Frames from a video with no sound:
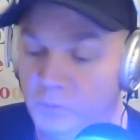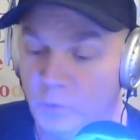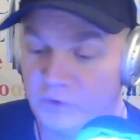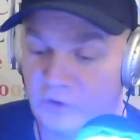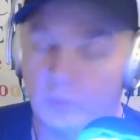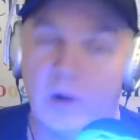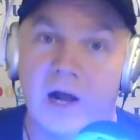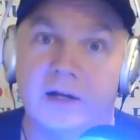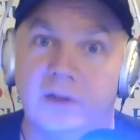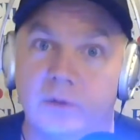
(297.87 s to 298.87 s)
was just a
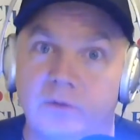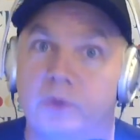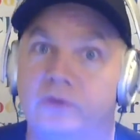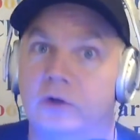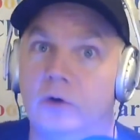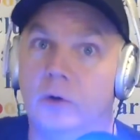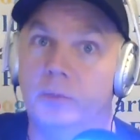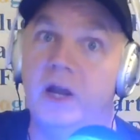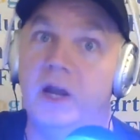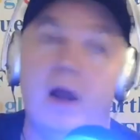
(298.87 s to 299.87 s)
rocket that was supposed to go up
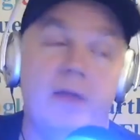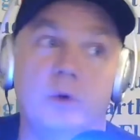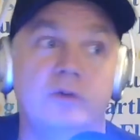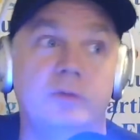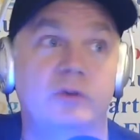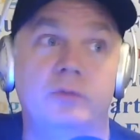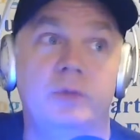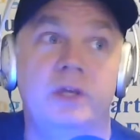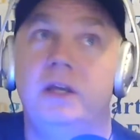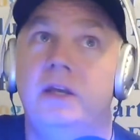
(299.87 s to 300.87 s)
in the air, and there wasn't supposed to
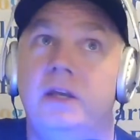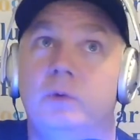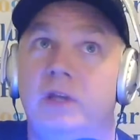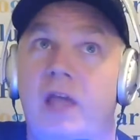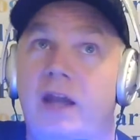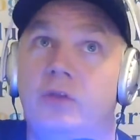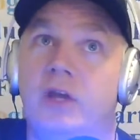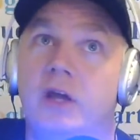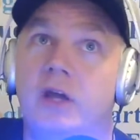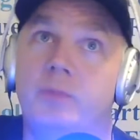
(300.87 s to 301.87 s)
be really
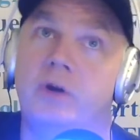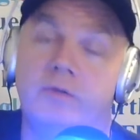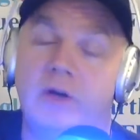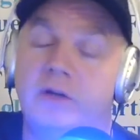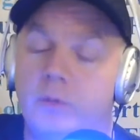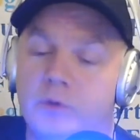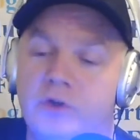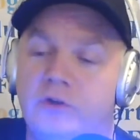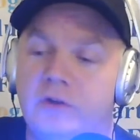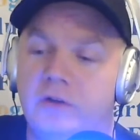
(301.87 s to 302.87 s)
anything up there. In fact,
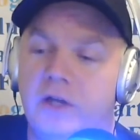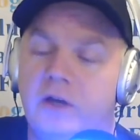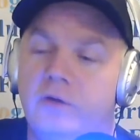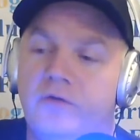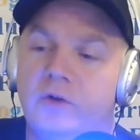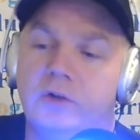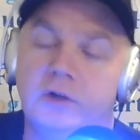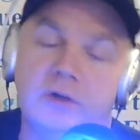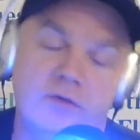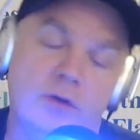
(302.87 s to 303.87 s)
they could have
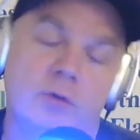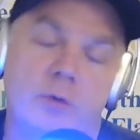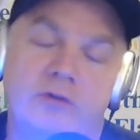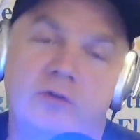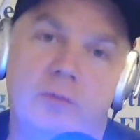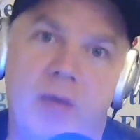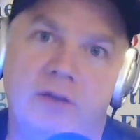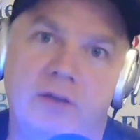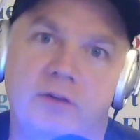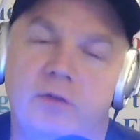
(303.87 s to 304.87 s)
literally filled it with
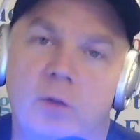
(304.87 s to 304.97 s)
cement if they